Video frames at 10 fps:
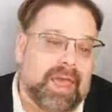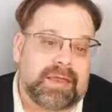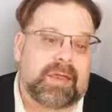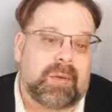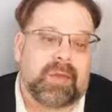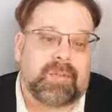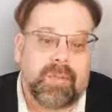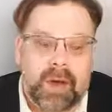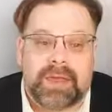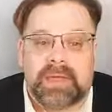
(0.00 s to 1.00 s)
economic
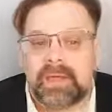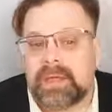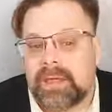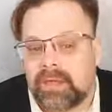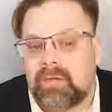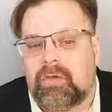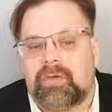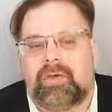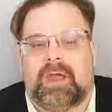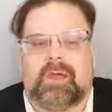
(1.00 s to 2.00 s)
might in
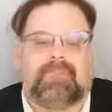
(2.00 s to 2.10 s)
Ukraine.